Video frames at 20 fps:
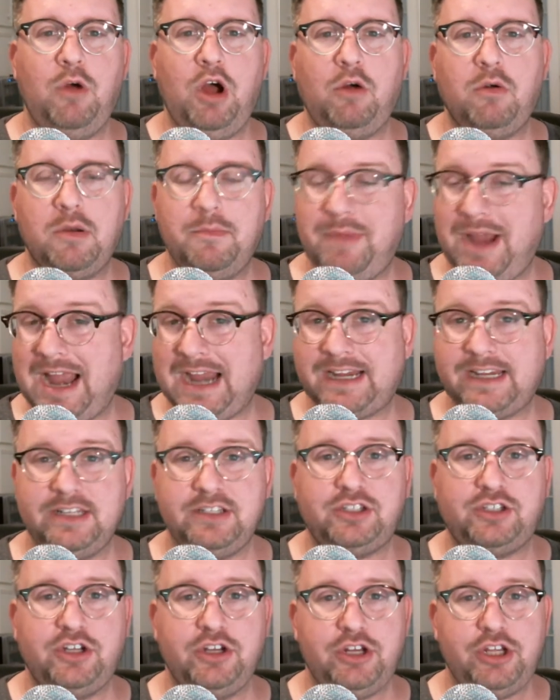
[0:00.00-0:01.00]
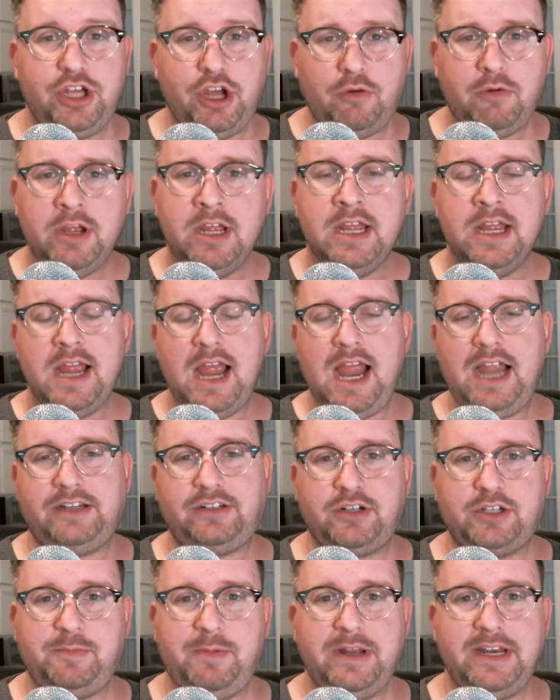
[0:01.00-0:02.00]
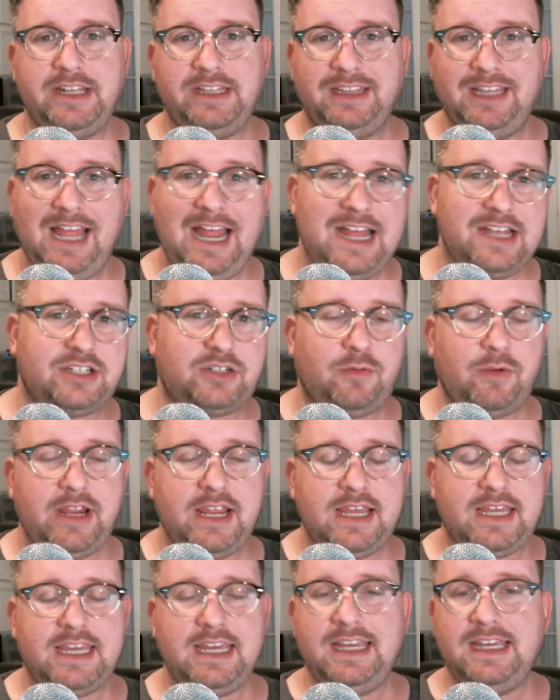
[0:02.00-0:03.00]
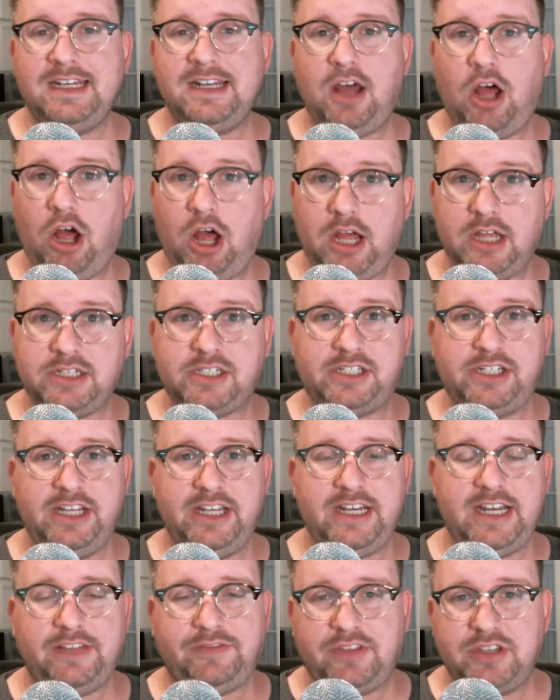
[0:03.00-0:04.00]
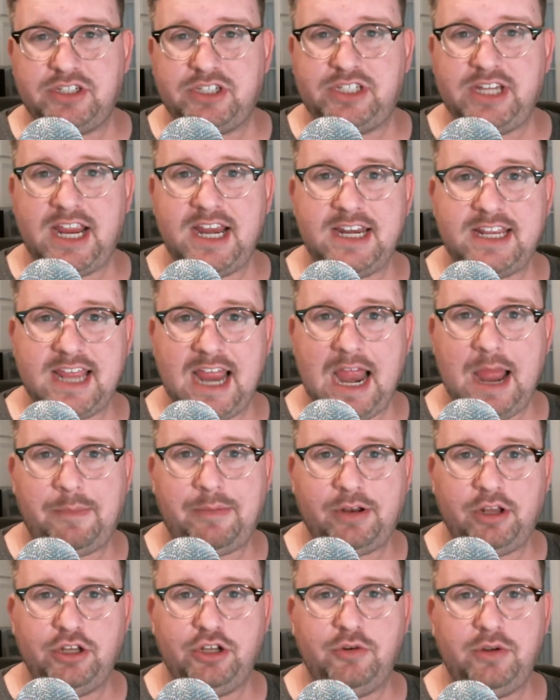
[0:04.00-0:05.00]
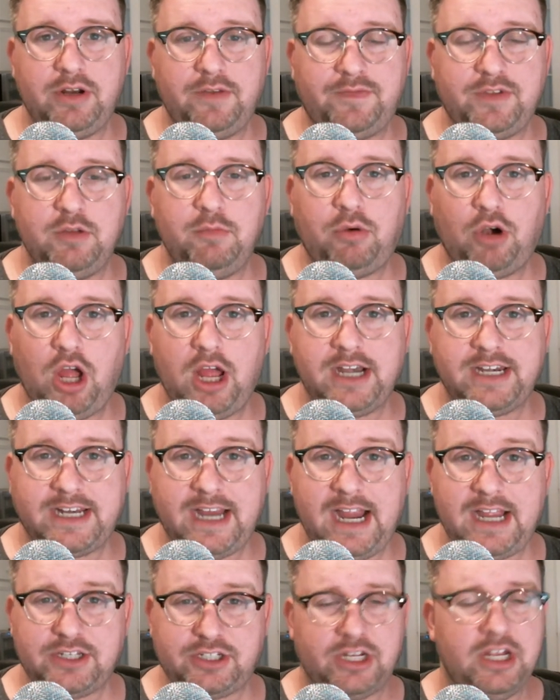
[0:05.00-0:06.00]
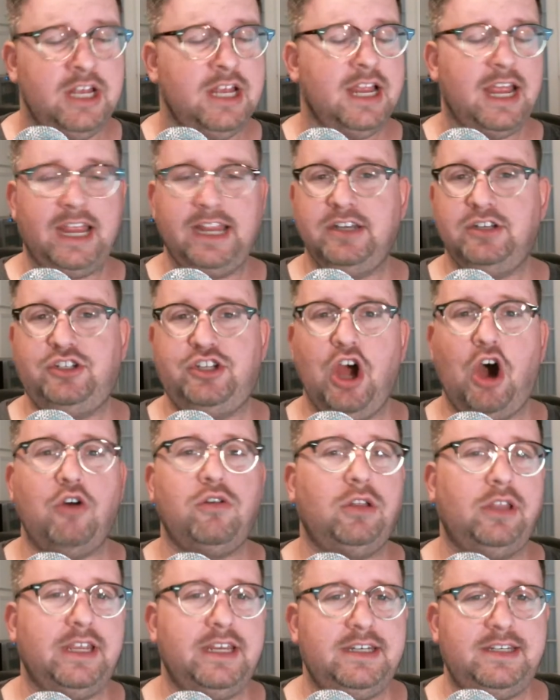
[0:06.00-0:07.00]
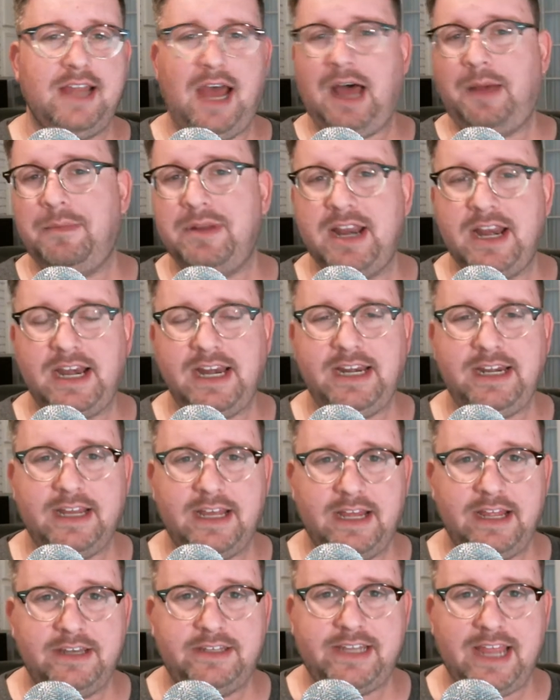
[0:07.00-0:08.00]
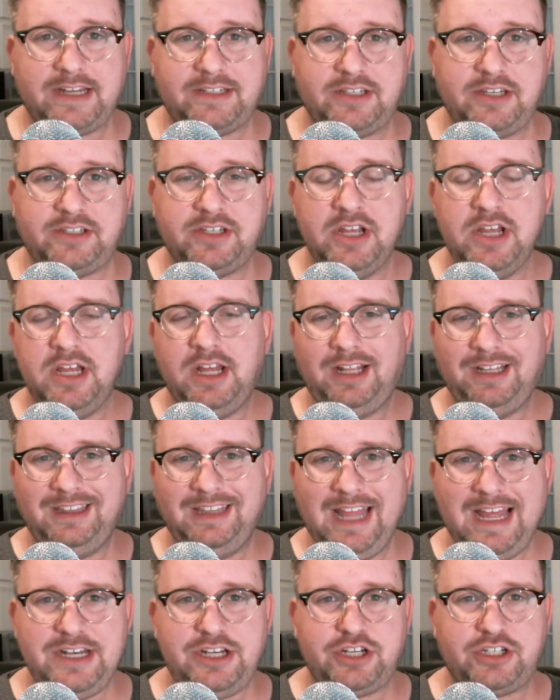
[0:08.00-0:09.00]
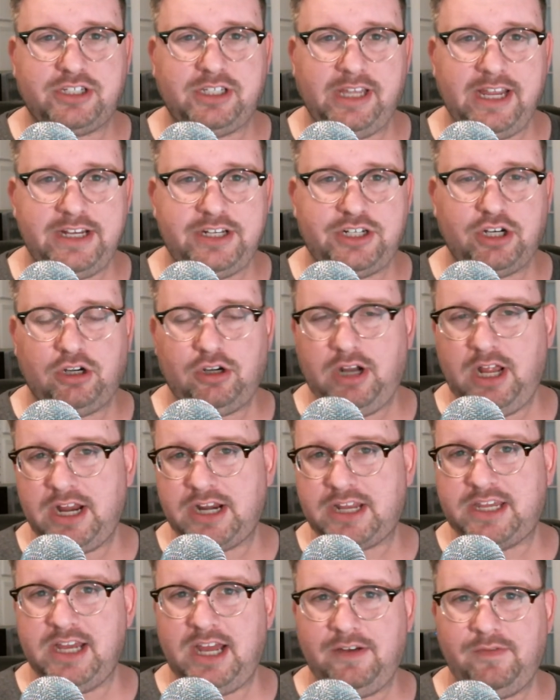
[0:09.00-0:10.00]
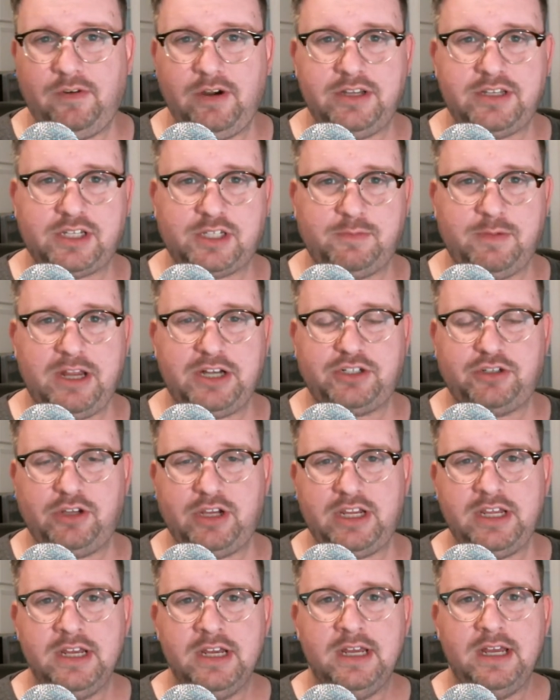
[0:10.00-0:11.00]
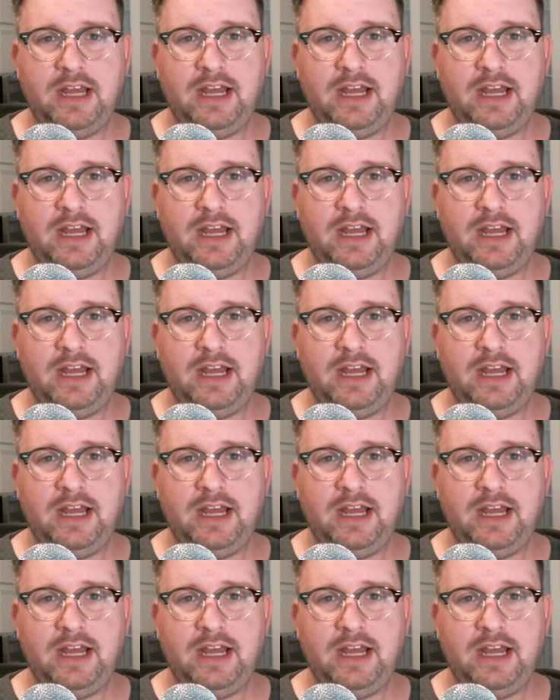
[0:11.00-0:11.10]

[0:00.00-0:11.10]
Well, we're back in studio after spending last week in Austin at the state capitol doing a few broadcasts and totally dominating Texas legislature coverage, especially